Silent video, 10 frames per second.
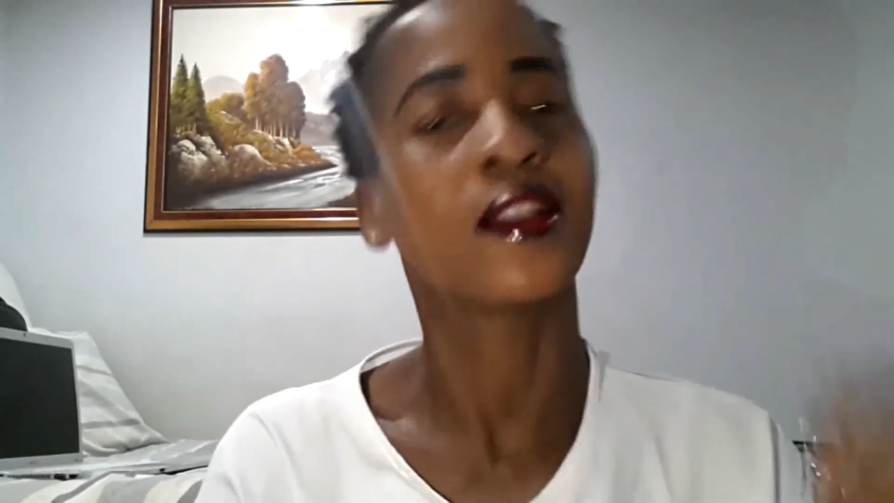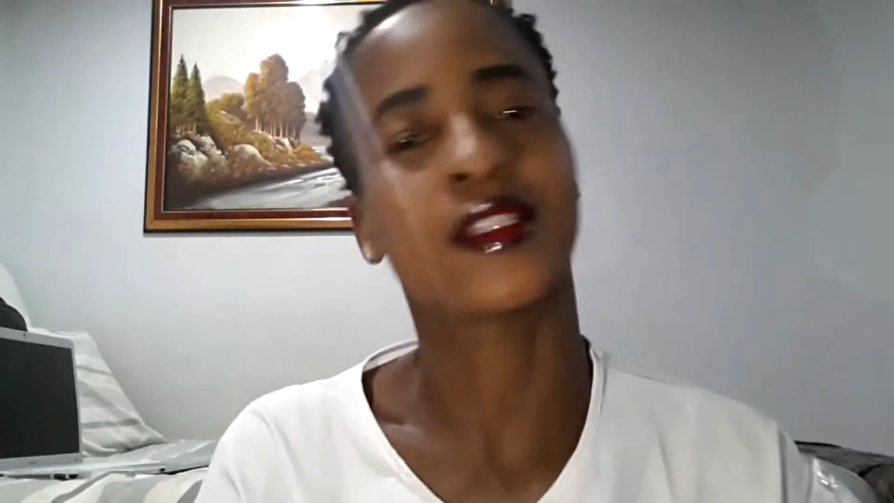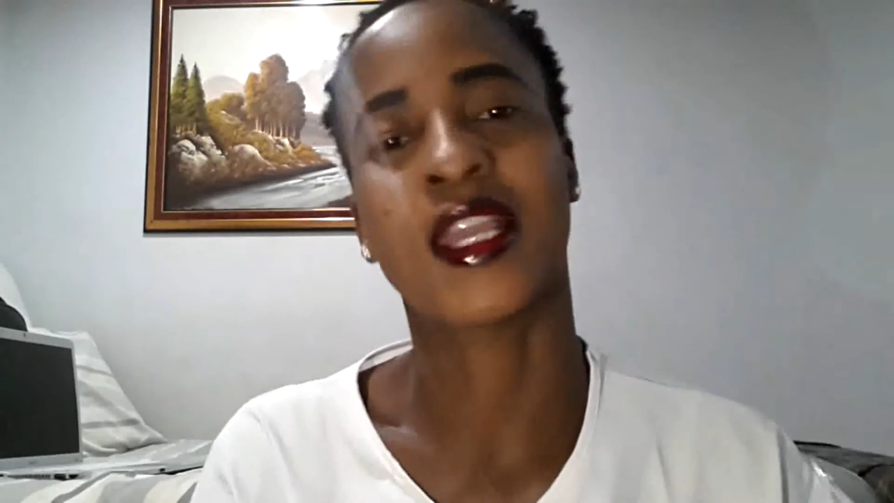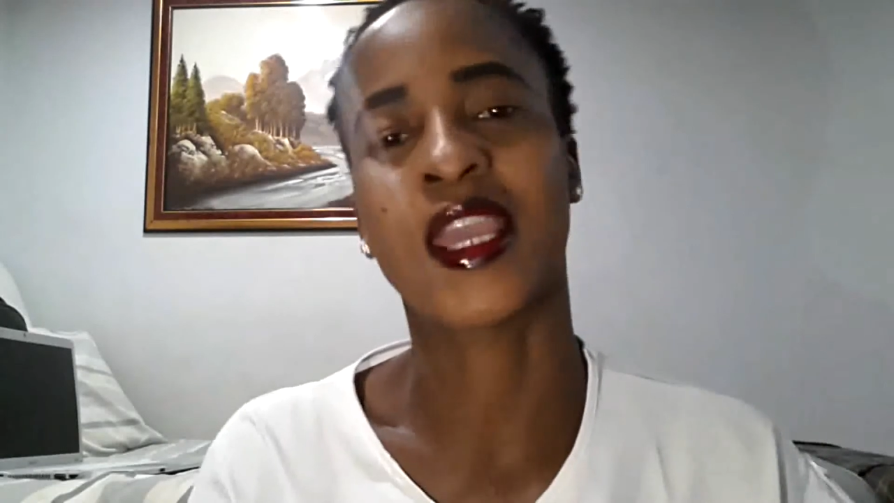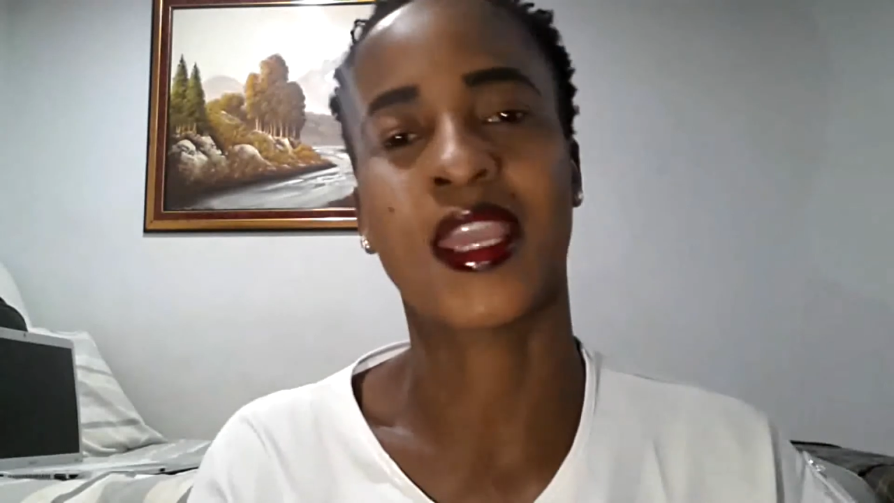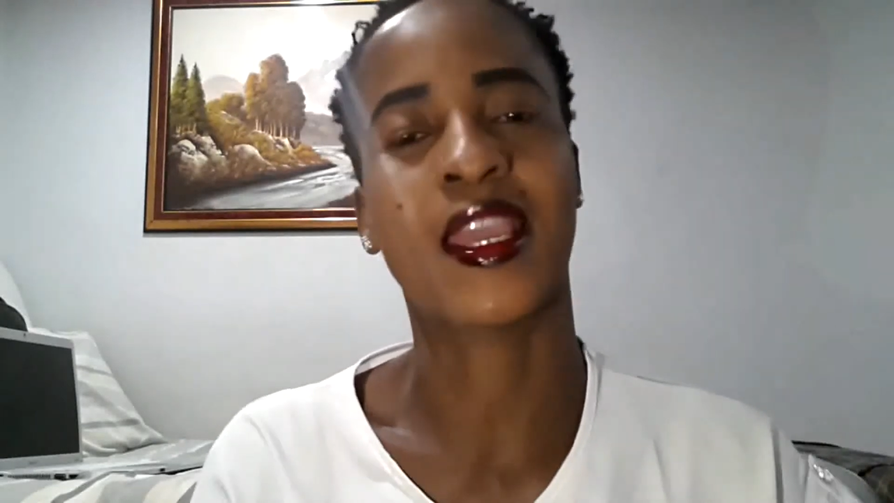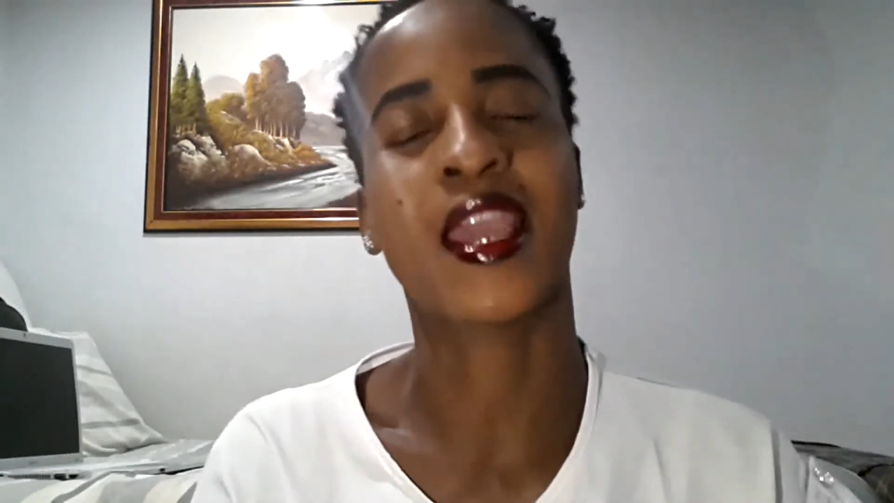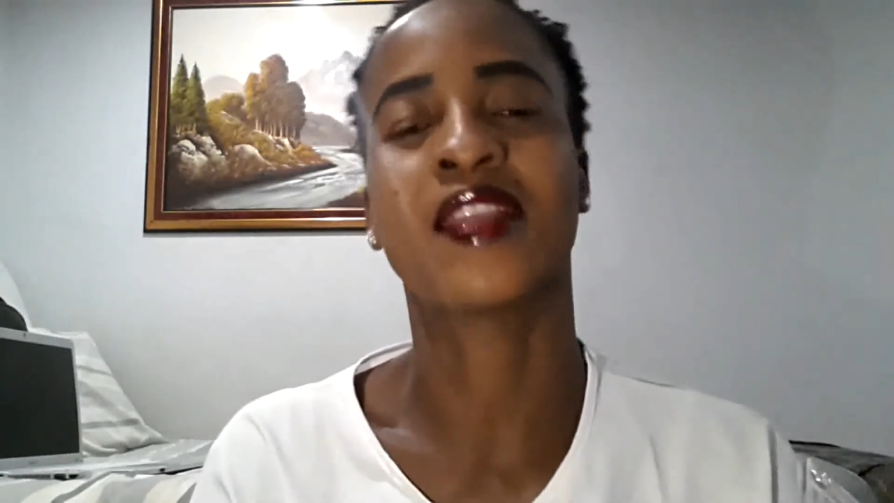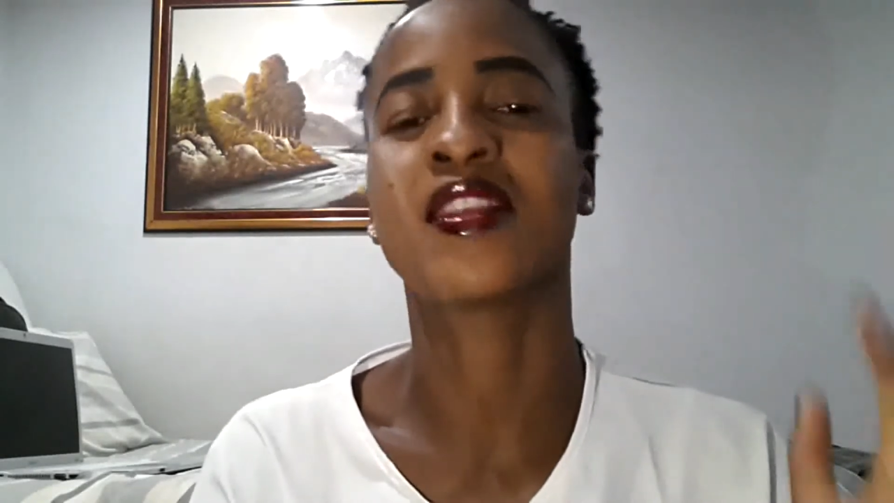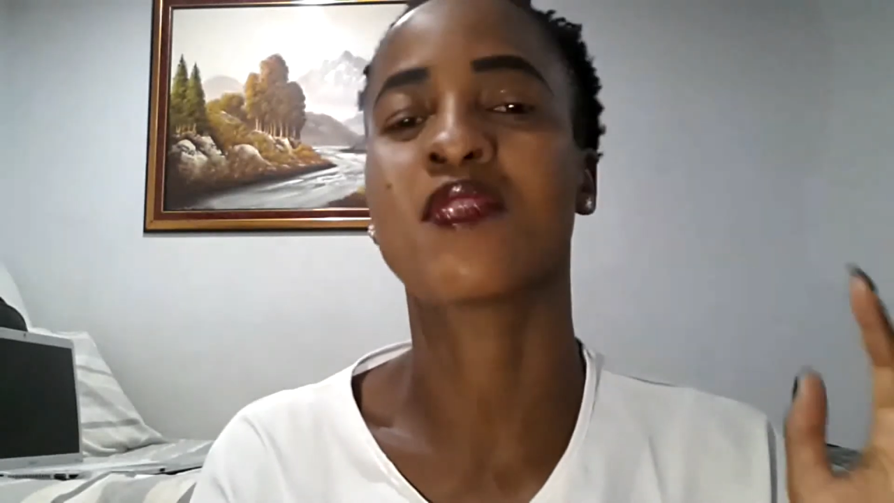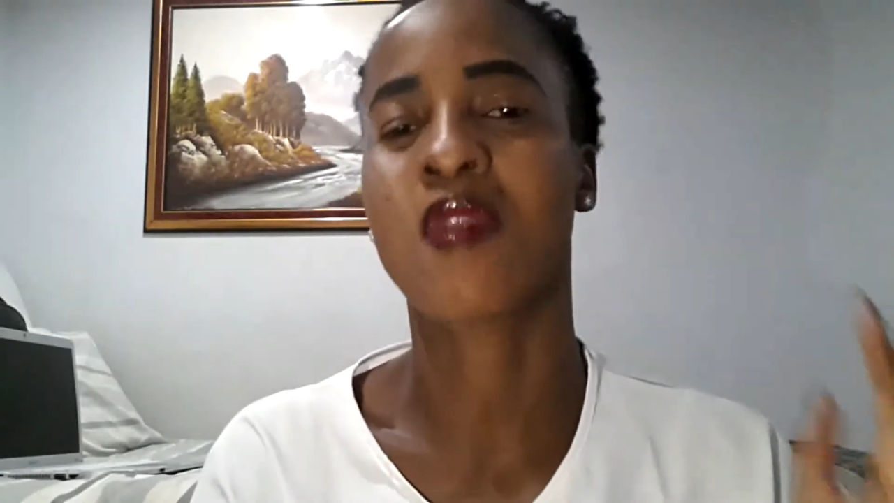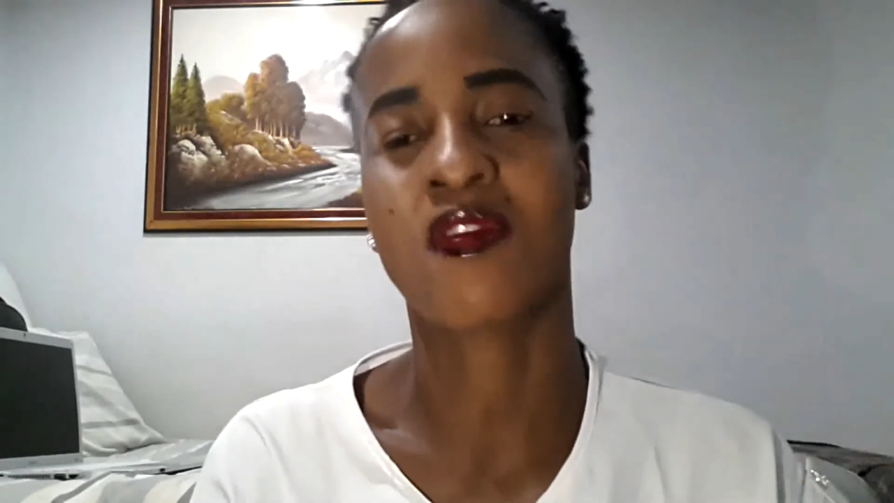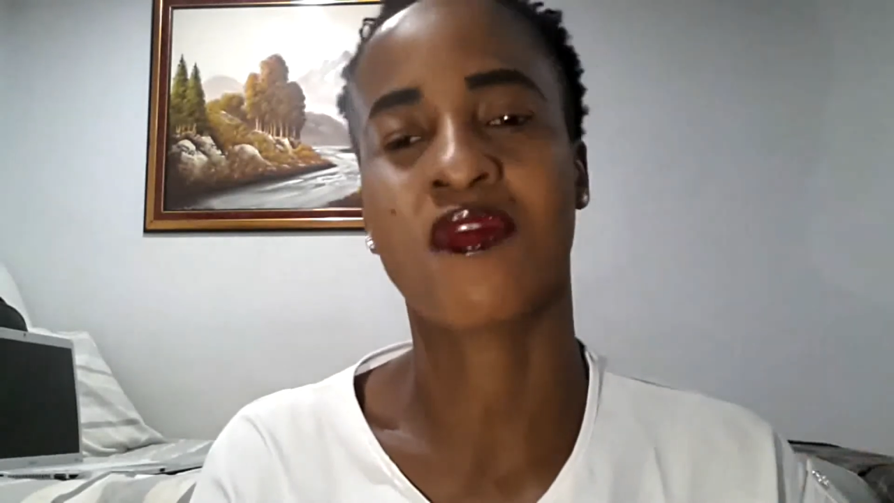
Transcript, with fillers: day i need my